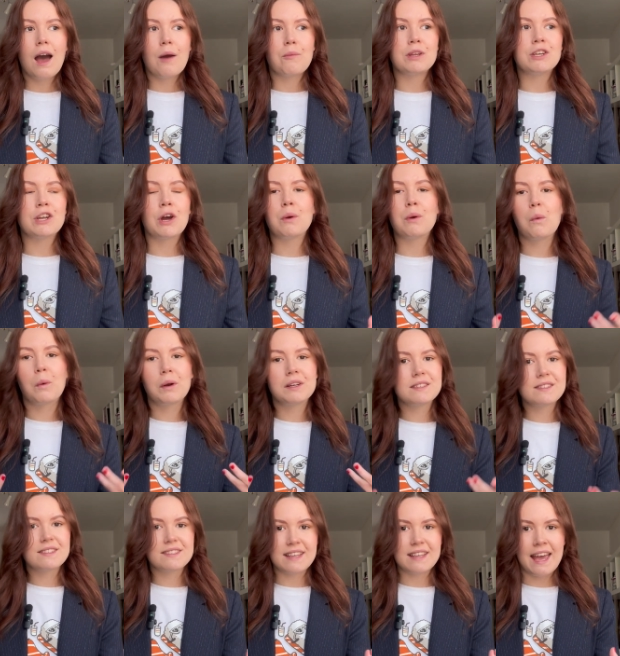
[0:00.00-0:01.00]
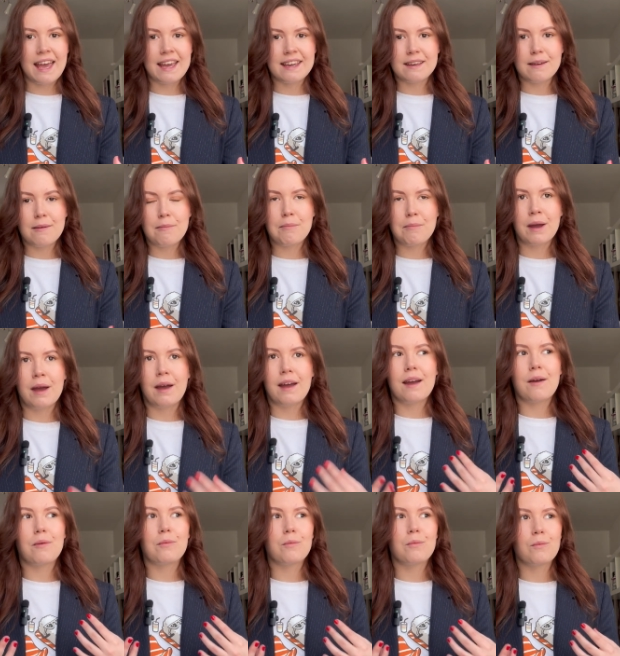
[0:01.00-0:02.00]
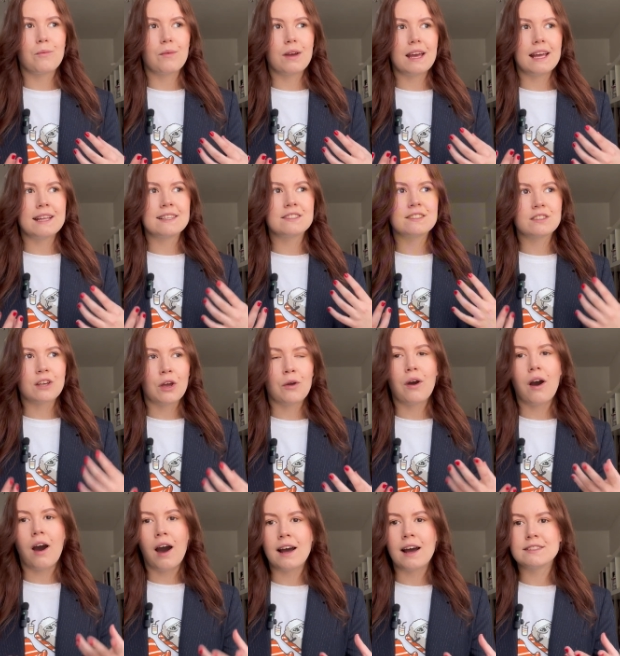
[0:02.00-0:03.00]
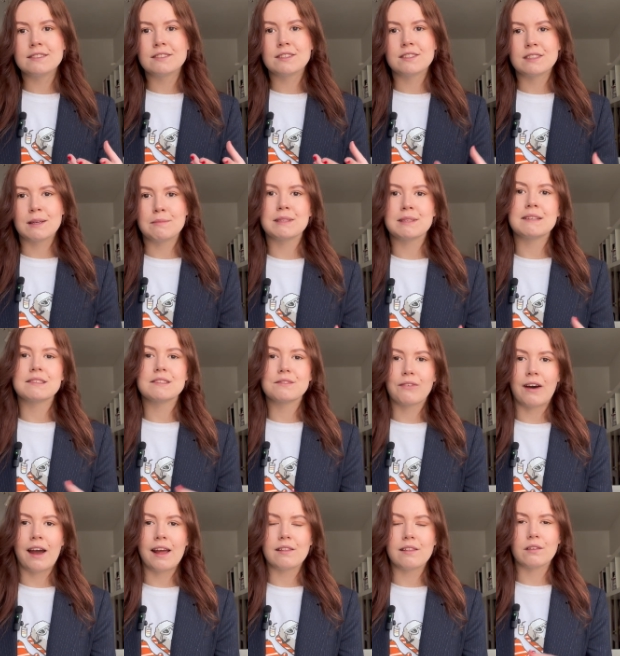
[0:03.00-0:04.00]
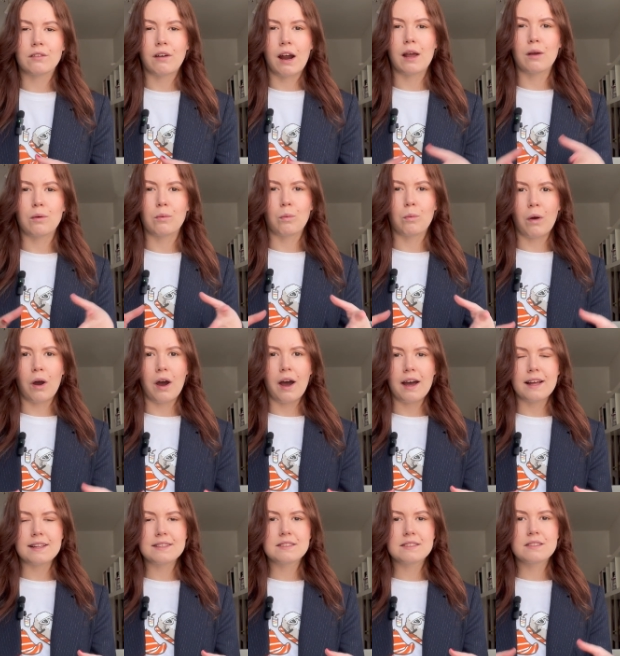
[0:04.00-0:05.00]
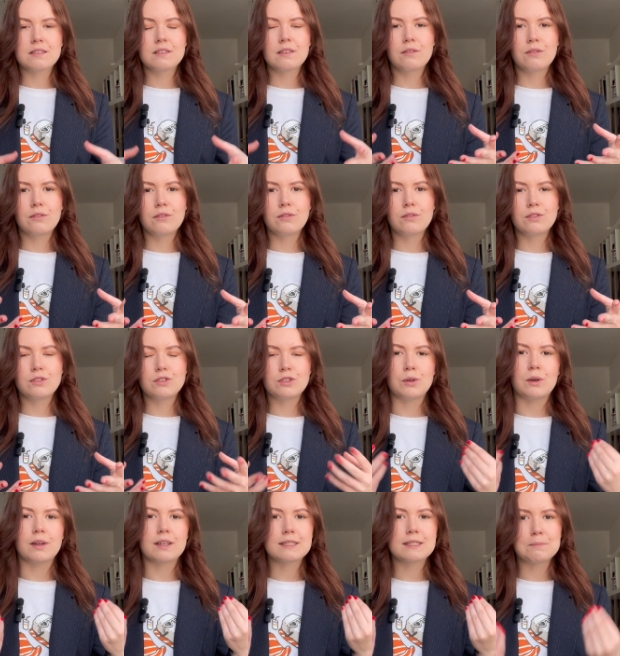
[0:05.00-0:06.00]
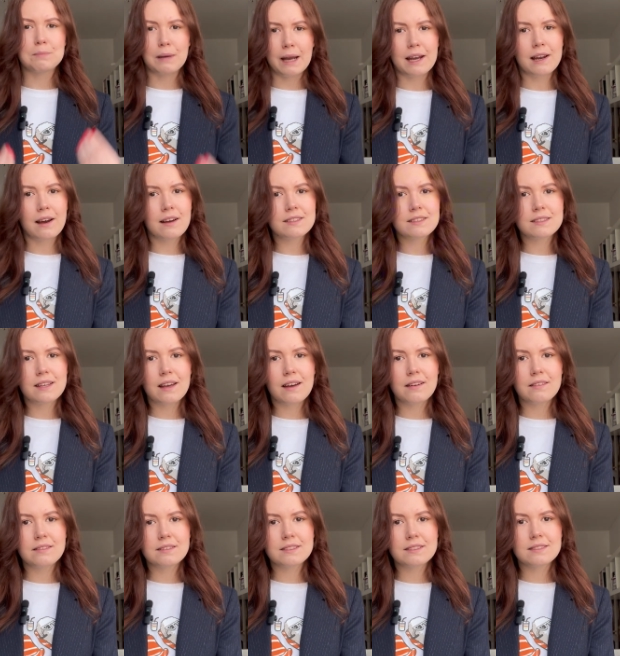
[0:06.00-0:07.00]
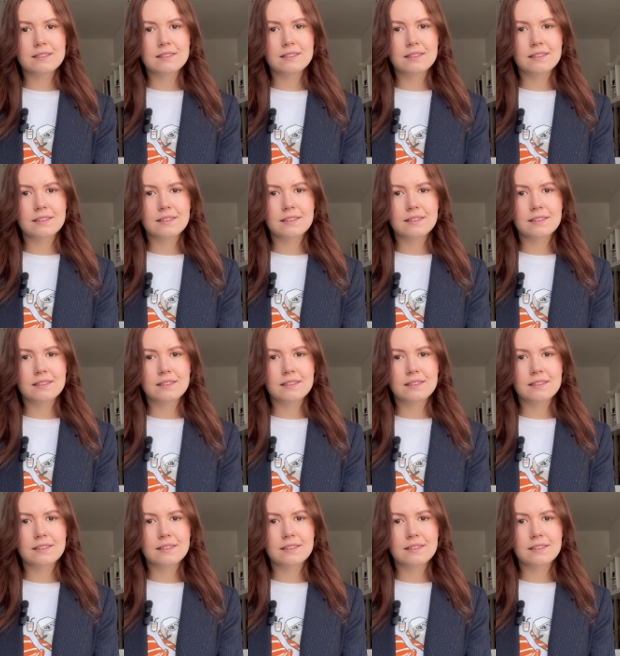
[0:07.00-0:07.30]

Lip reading: we know what we want to say, but it's so hard to sometimes find the right words to explain ourselves.